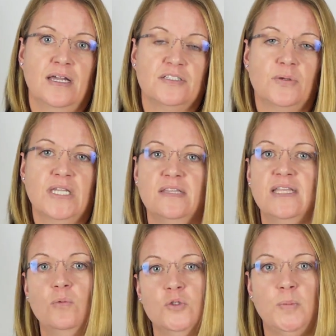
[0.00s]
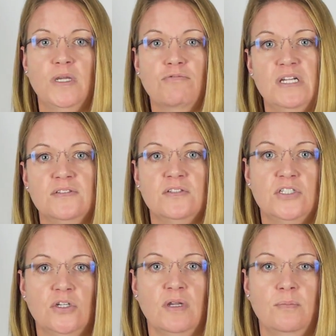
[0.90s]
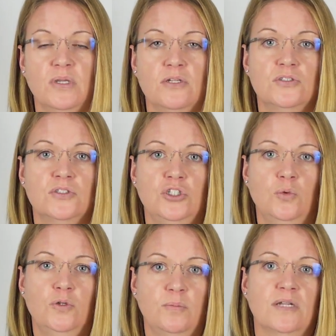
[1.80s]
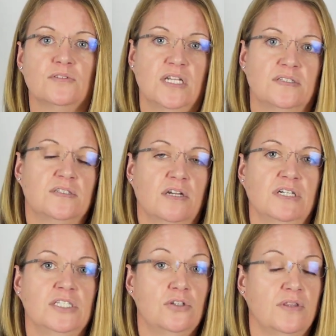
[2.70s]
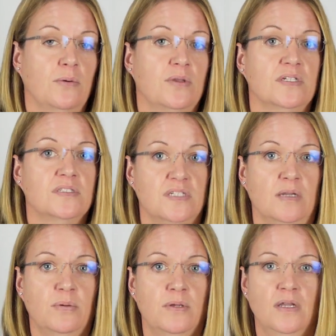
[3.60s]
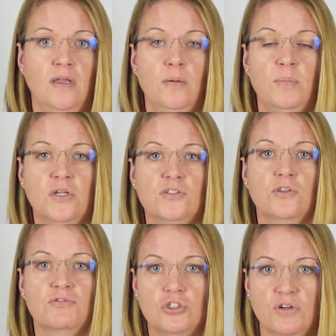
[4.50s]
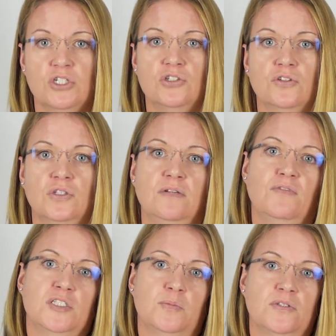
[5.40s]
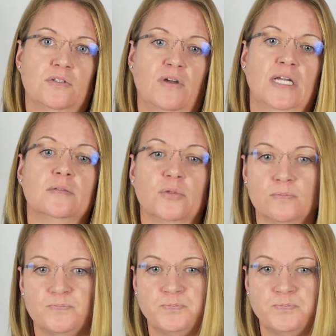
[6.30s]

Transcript: So again, that would be a reason to do it because you wouldn't be able to necessarily do that within a SIPP because of the restrictions on the investments available.